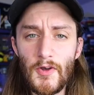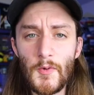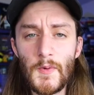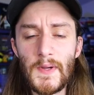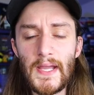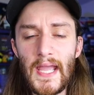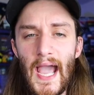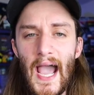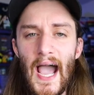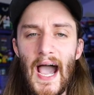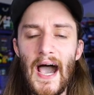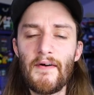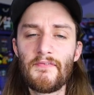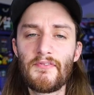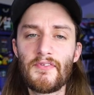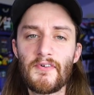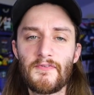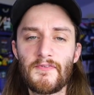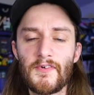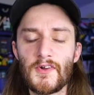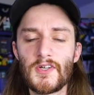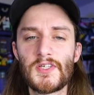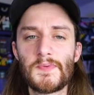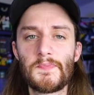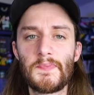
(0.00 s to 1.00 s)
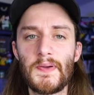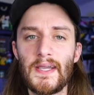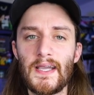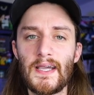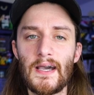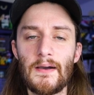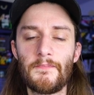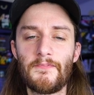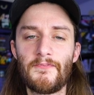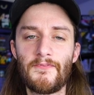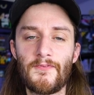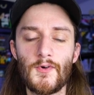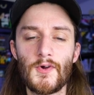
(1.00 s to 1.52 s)
now that we have the first
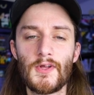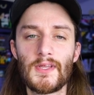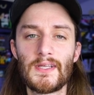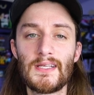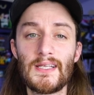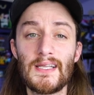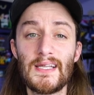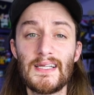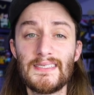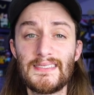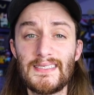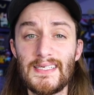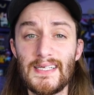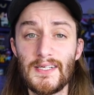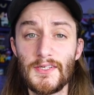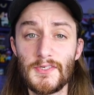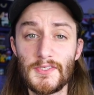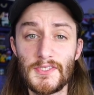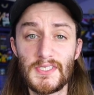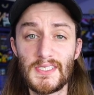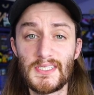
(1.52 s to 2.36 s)
pickup for the Nintendo